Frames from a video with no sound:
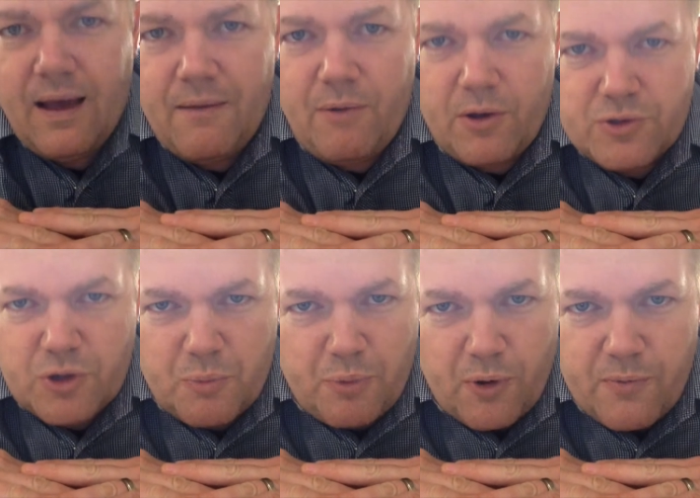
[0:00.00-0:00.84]
I've
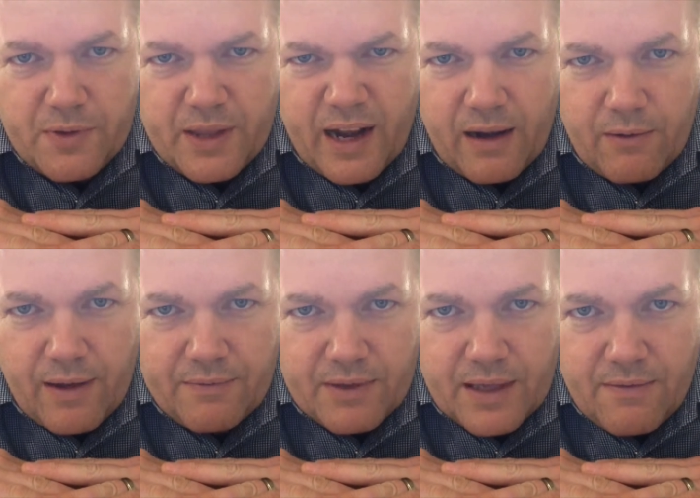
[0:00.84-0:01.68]
also proven that I don't
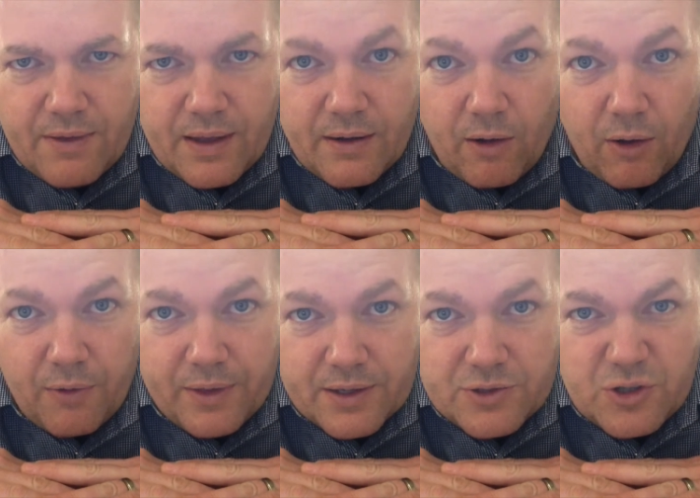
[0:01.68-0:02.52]
have to give in to all
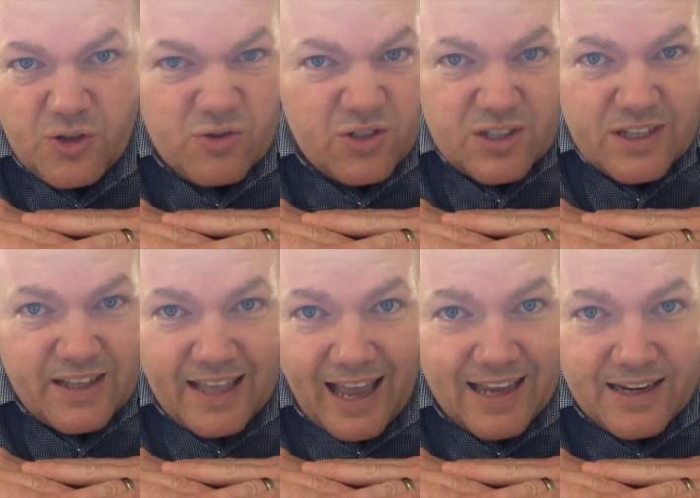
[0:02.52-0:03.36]
the excuses and
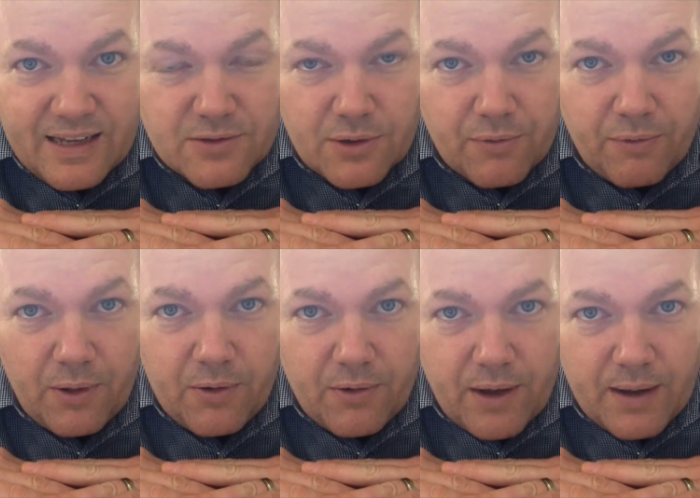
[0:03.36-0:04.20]
the ideas that are
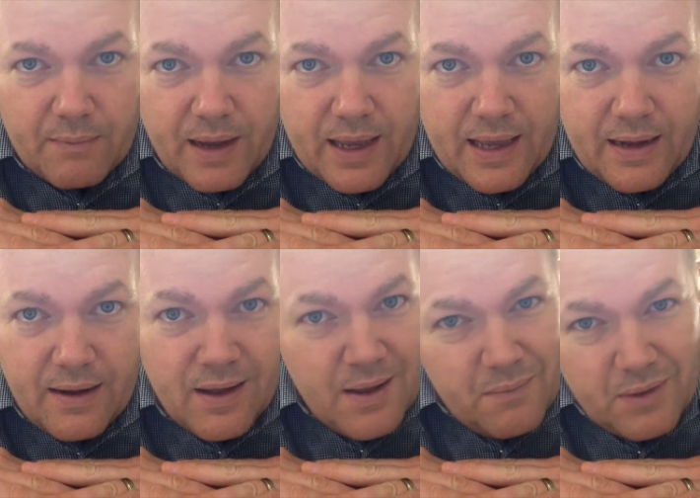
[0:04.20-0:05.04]
floating around in my head
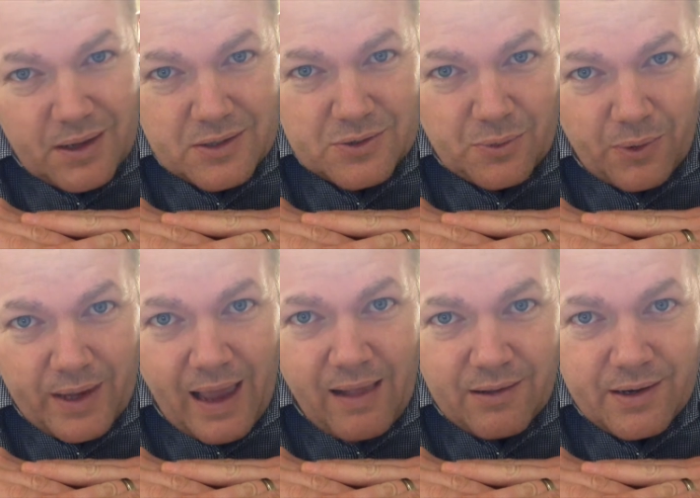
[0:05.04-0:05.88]
because the
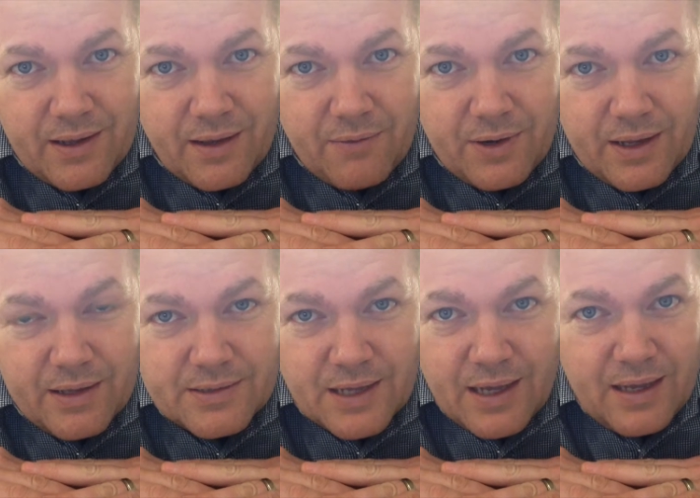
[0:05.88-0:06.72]
reality of it
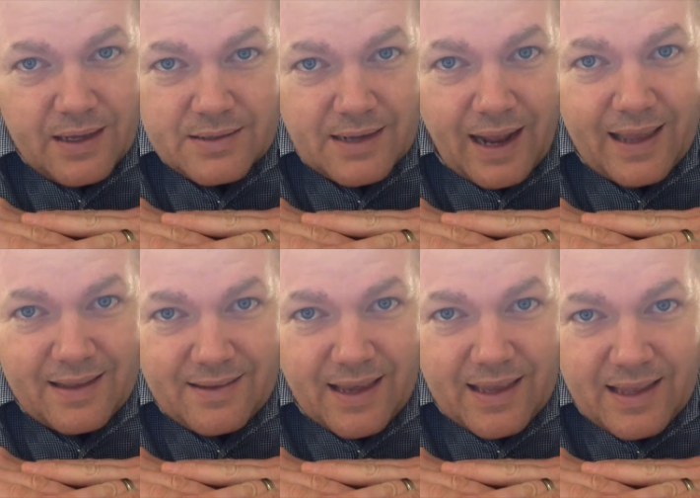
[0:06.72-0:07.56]
is is that I
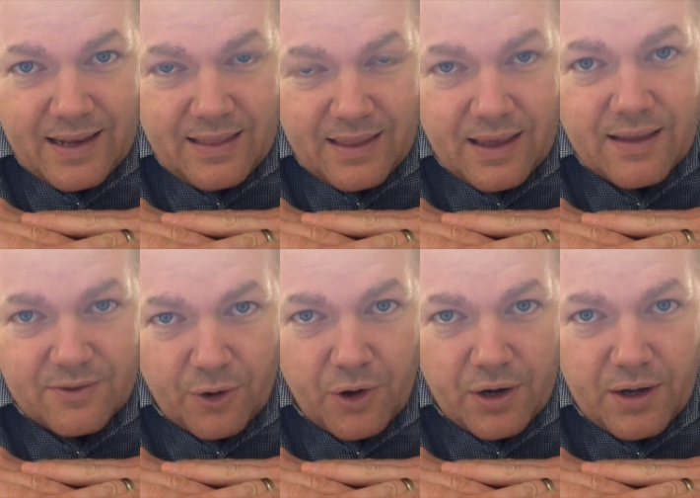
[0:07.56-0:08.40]
can take anything and
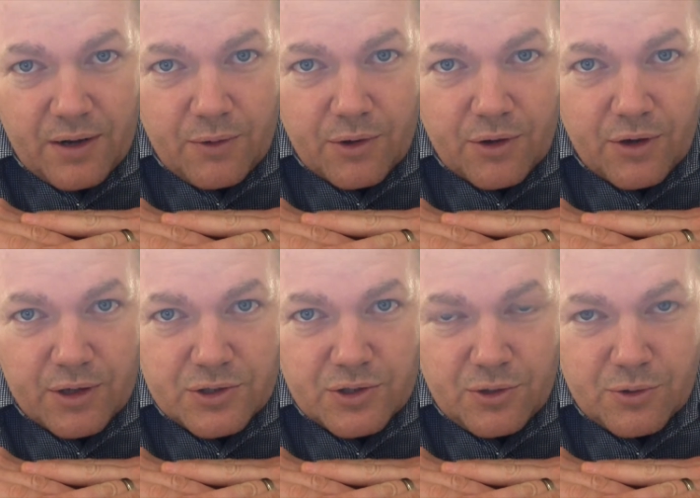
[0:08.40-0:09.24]
turn it into a good
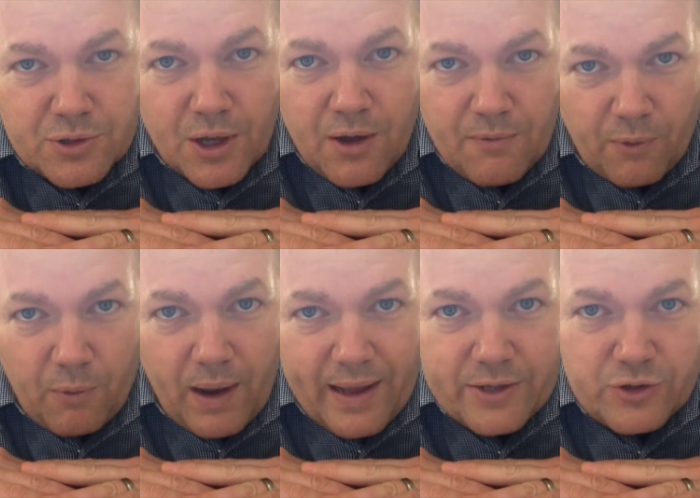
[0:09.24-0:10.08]
excuse for
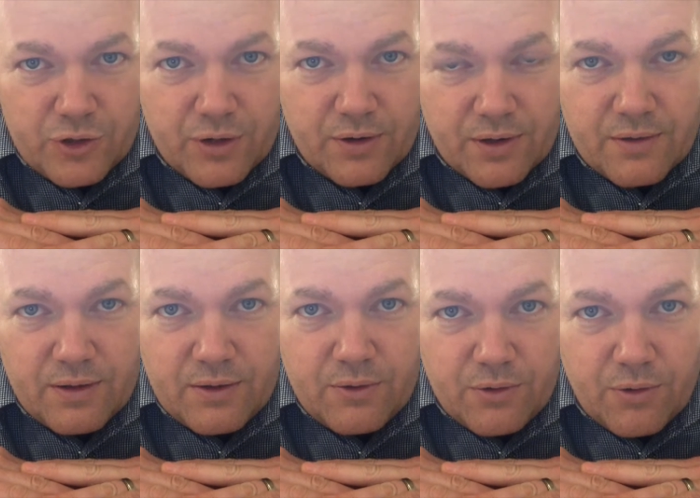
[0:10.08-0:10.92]
why I shouldn't
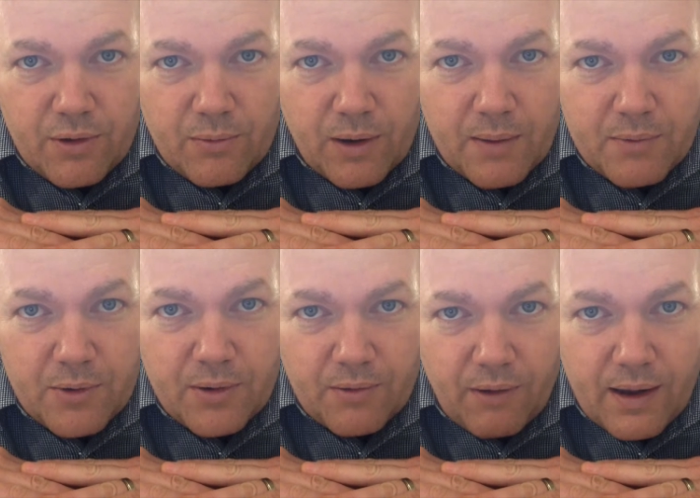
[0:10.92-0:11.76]
continue doing what I'm
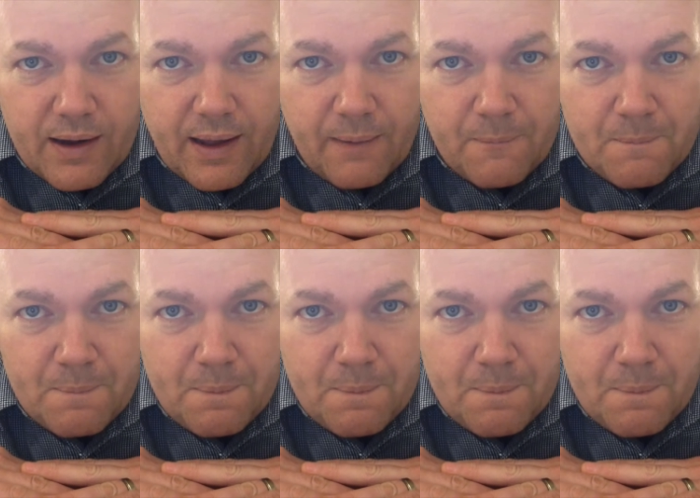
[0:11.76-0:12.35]
doing right now.